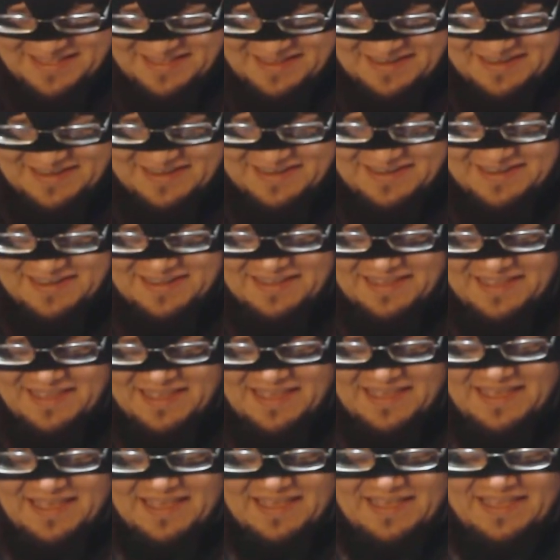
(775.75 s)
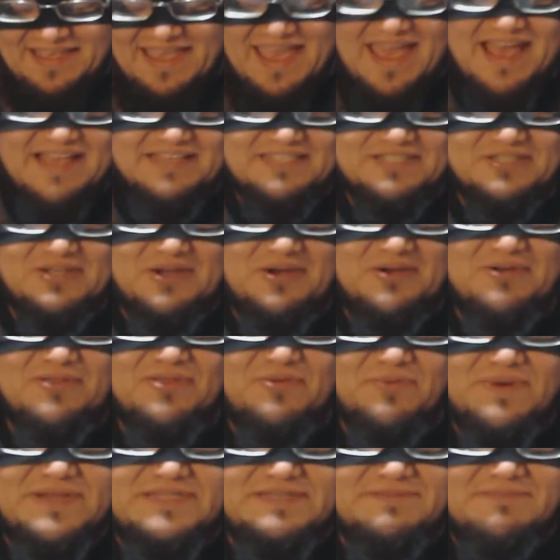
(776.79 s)
So
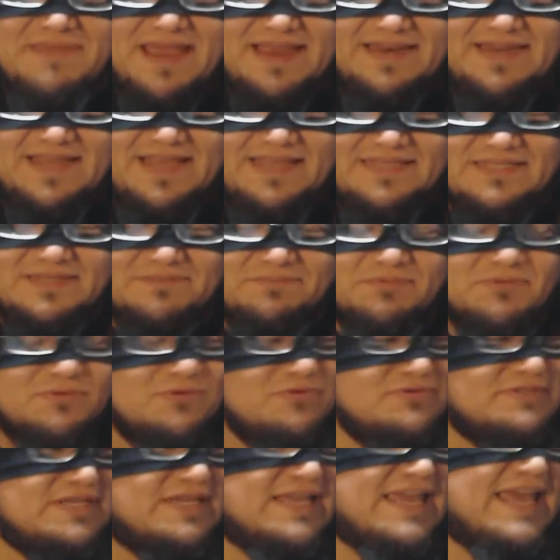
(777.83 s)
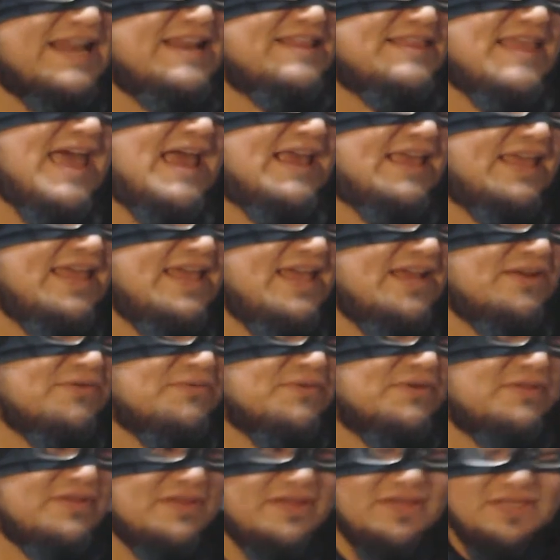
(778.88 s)
the reason Mandy ends up getting that kick,
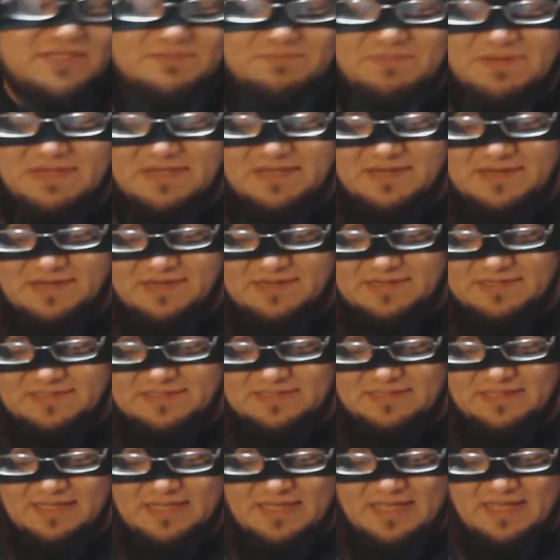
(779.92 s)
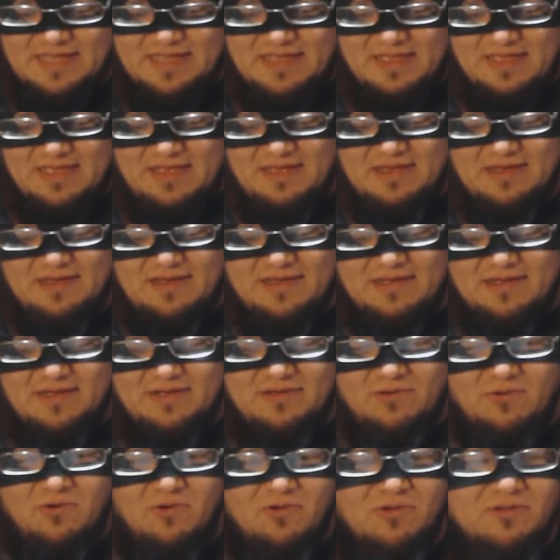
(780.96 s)
really is because
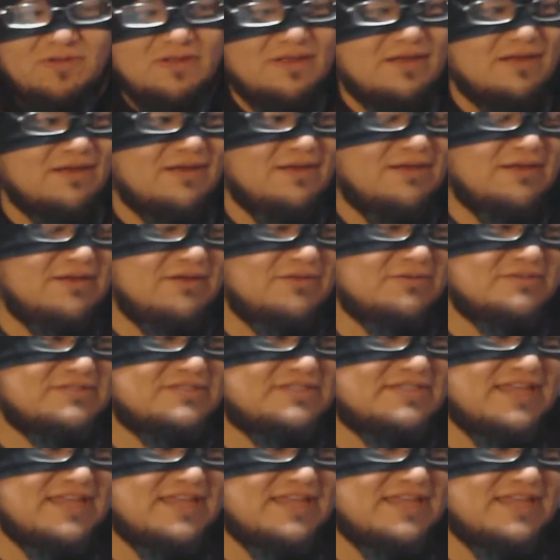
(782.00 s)
old